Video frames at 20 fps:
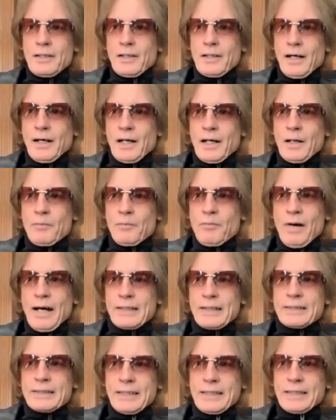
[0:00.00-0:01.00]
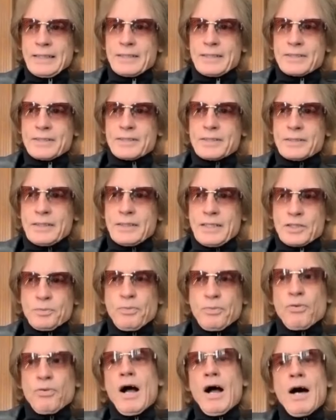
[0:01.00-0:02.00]
I think it's
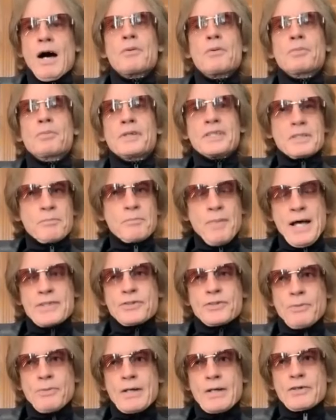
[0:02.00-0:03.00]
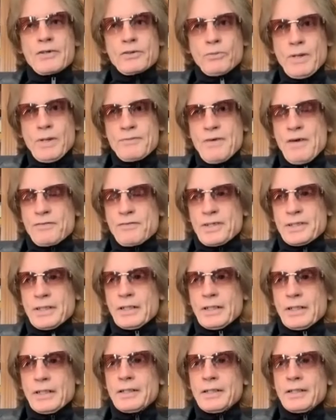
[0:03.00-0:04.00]
probably the best record we've ever
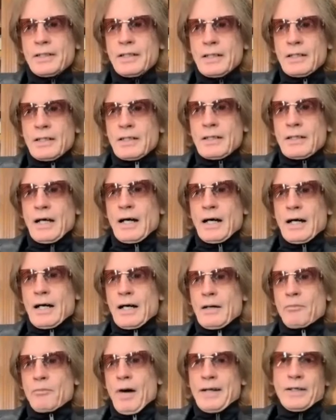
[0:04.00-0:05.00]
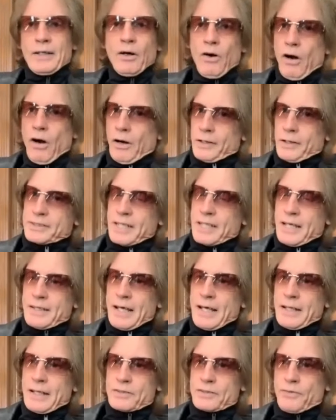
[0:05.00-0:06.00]
done. I know artists say
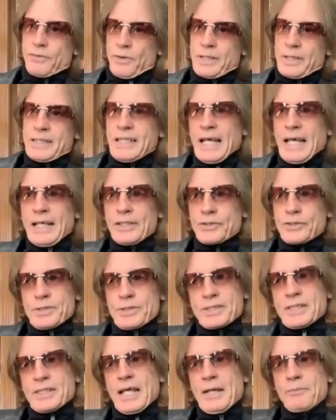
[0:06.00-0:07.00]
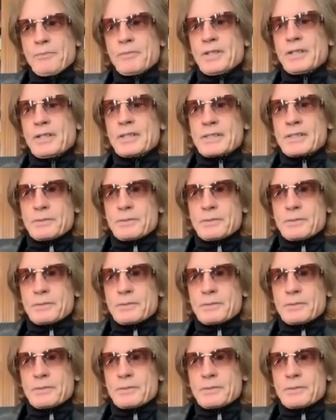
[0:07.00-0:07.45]
that, and it's a very dangerous statement